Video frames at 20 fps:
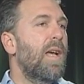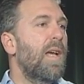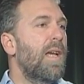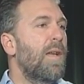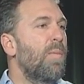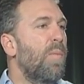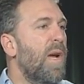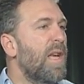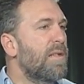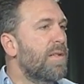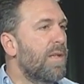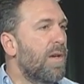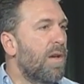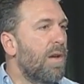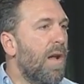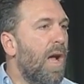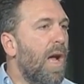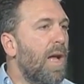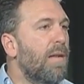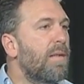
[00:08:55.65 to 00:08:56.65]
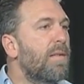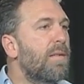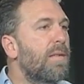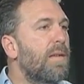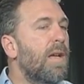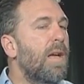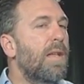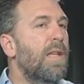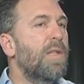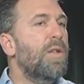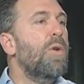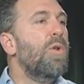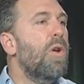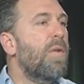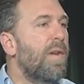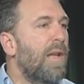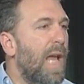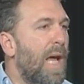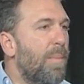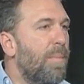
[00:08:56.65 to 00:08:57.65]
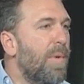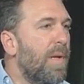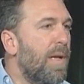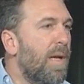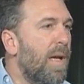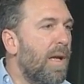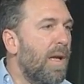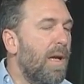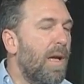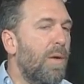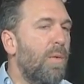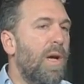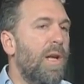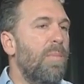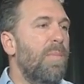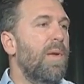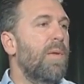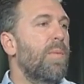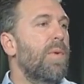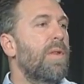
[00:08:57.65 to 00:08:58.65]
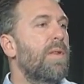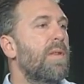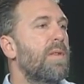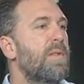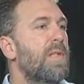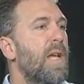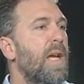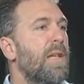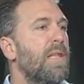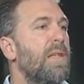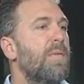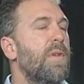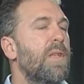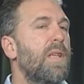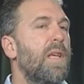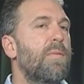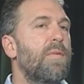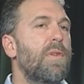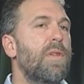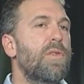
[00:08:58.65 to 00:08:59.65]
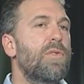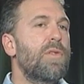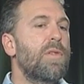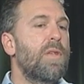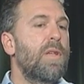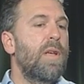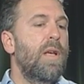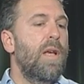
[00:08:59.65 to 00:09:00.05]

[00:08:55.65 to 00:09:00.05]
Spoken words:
in ways that are not that don't overlap quite a bit with the scientific definition.